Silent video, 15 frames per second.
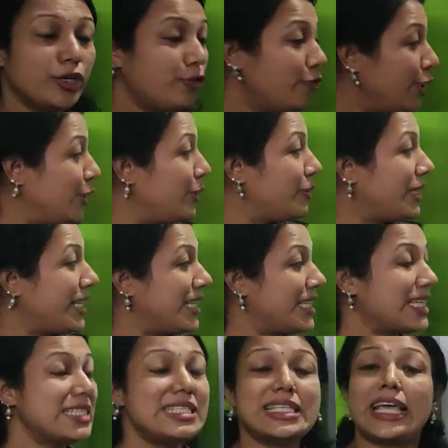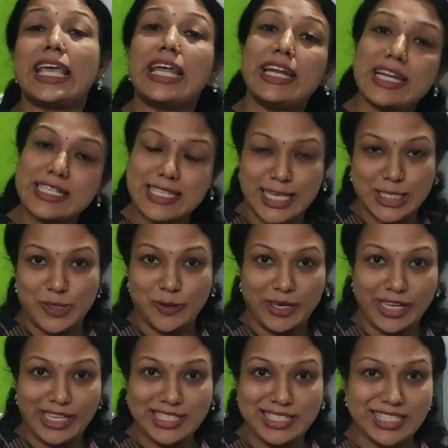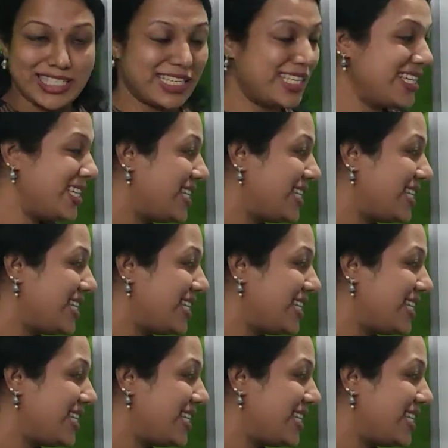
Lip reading: When you look at secondary sex organs